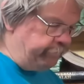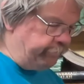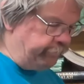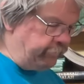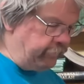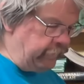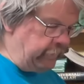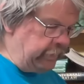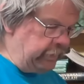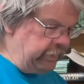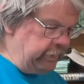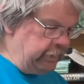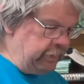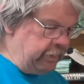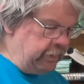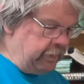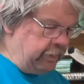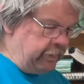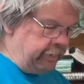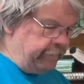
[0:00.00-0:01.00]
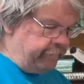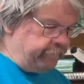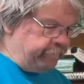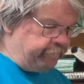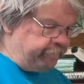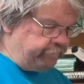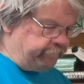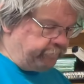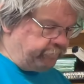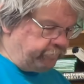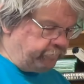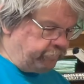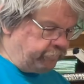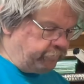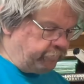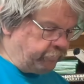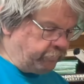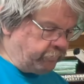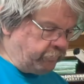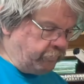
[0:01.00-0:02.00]

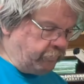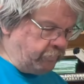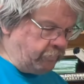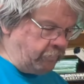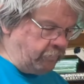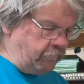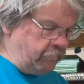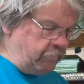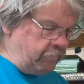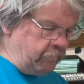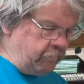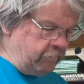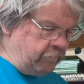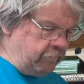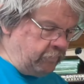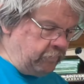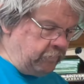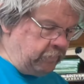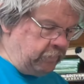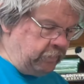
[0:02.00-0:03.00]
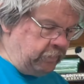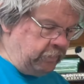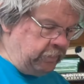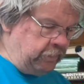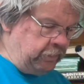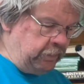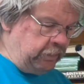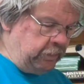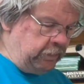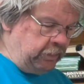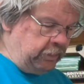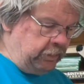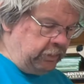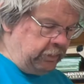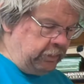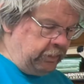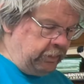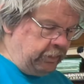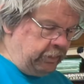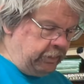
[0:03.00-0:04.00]

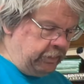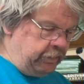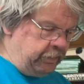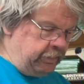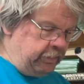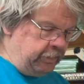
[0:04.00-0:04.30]
No one is speaking in this clip.